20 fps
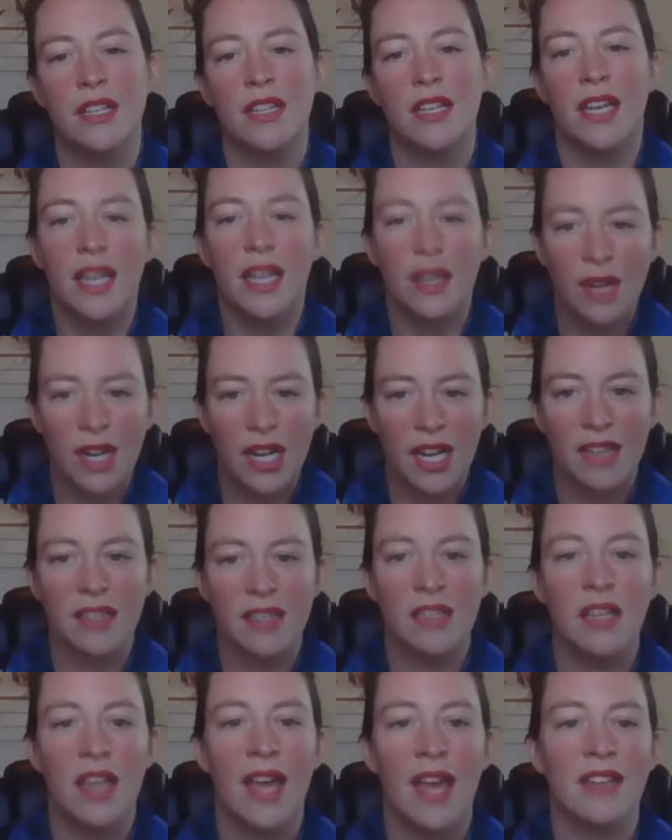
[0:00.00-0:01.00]
inheriting
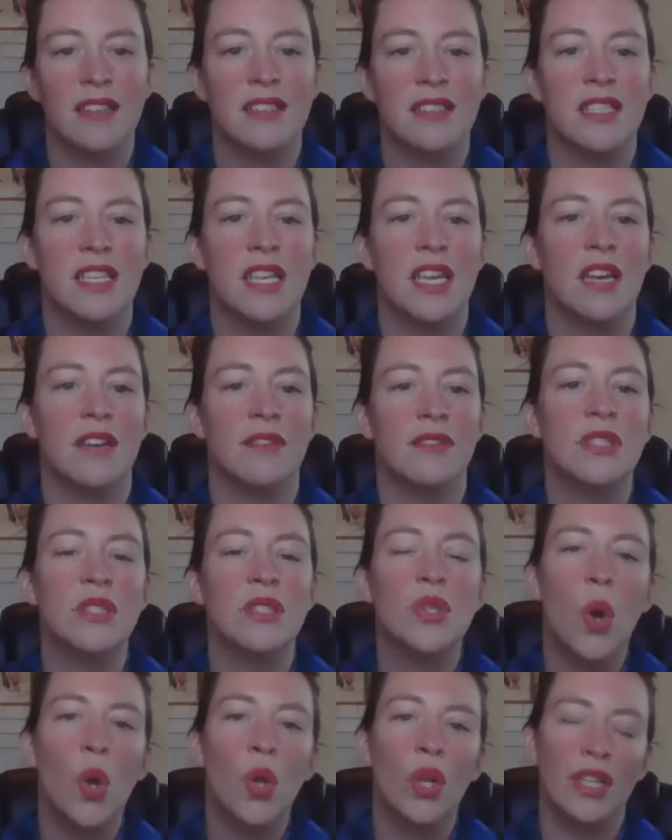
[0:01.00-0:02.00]
the legacy of
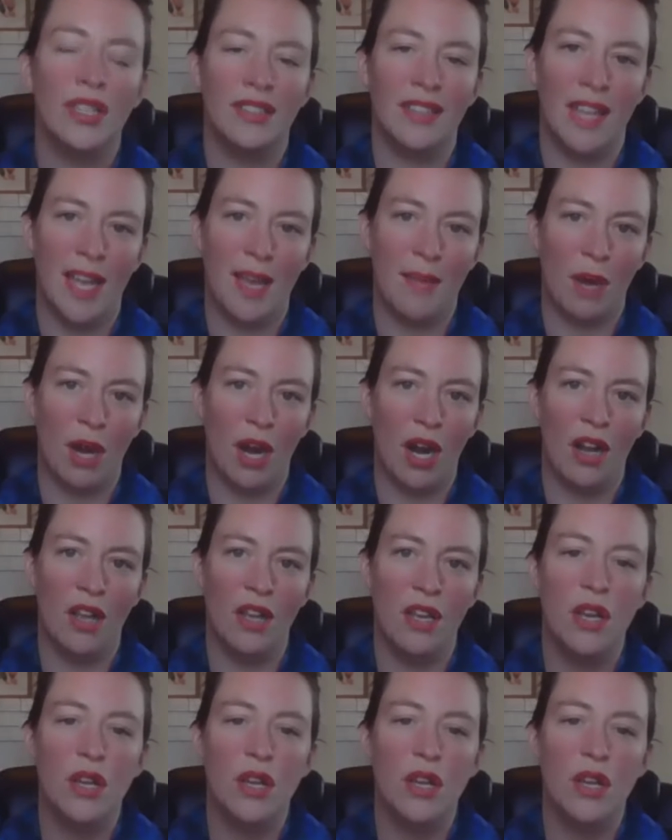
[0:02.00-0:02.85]
stolen labor,